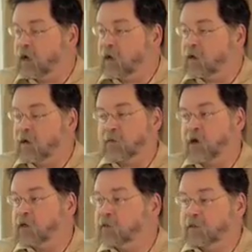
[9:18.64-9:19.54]
I'm
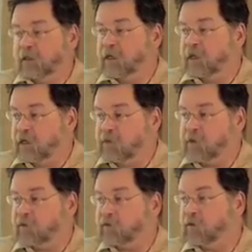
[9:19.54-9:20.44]
constantly getting
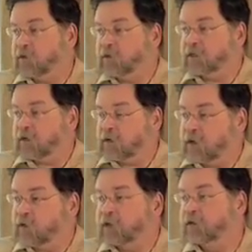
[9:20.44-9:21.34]
email from people saying,
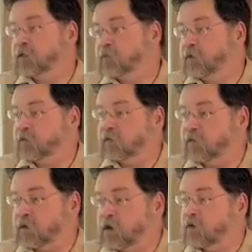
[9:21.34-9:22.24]
okay, well, there's this bill
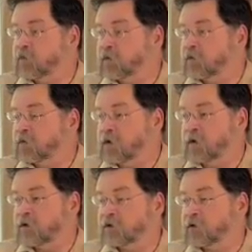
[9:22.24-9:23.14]
before
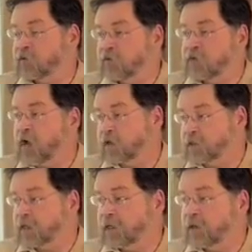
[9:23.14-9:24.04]
Congress that we've got
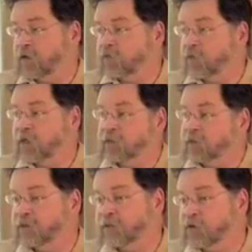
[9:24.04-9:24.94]
to take care of because
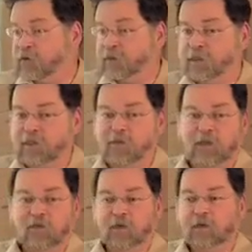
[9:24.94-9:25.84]
it's endorsing
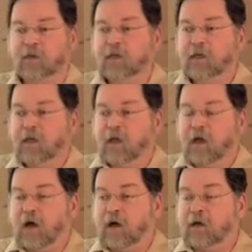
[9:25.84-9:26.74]
something or other.
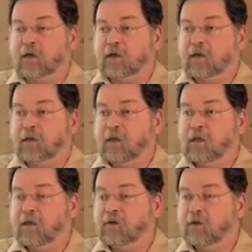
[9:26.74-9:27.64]

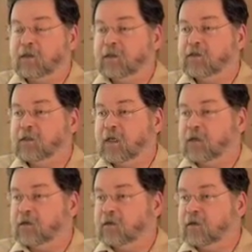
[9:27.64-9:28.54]
Here in this
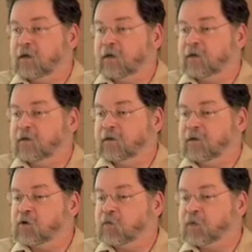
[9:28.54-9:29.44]
state, the
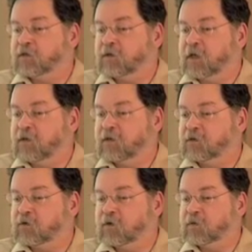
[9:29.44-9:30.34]
local Minnesota
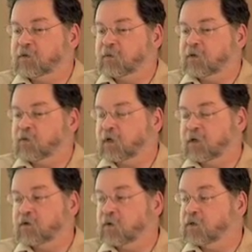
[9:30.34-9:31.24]
atheist group has been
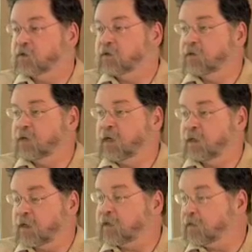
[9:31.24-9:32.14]
working towards
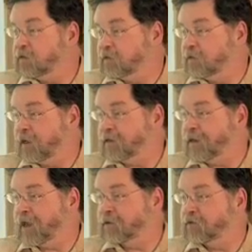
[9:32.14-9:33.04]
getting that
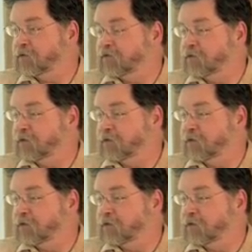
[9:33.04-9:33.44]
tax